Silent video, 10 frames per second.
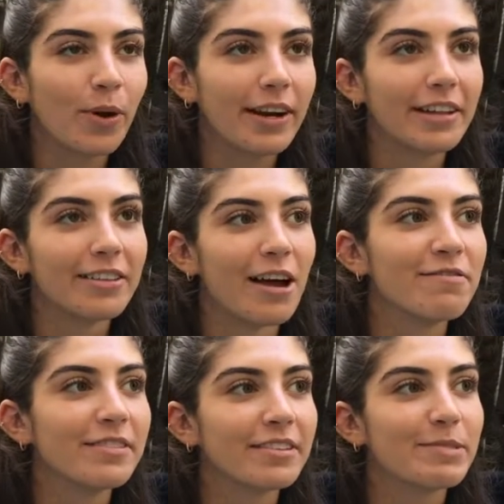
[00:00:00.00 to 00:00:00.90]
I
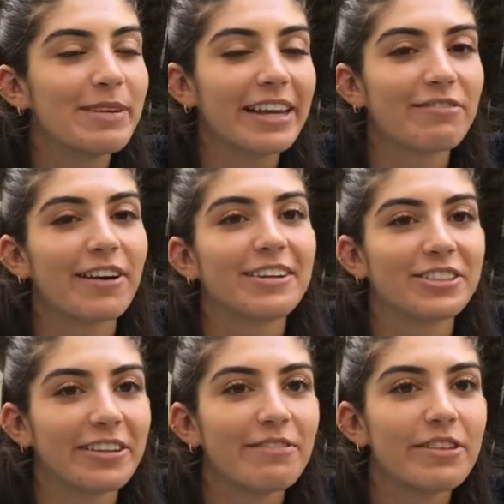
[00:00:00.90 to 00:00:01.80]
love speaking French,
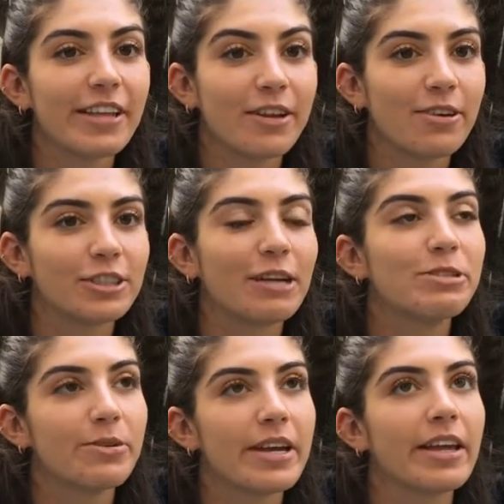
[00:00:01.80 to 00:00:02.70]
and I love the language. I'm
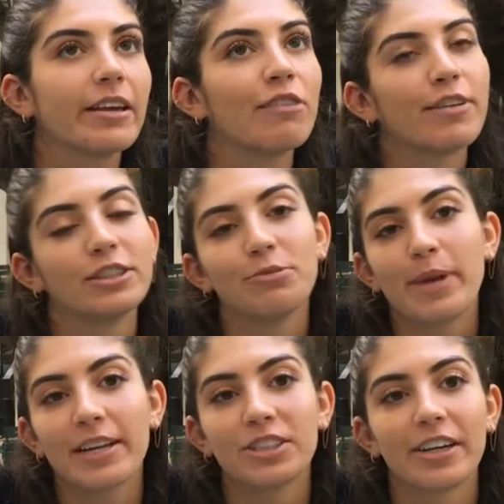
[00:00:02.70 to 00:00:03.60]
doing a French
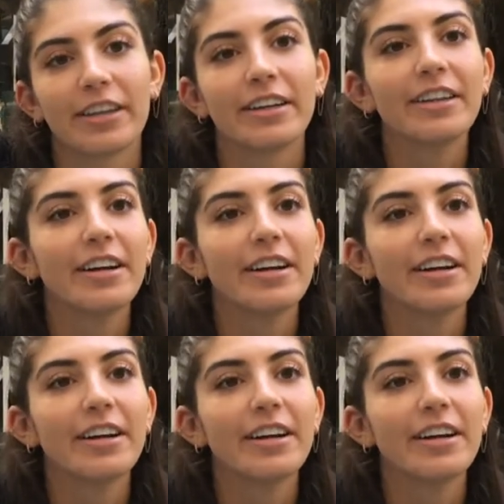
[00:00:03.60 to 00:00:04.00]
major,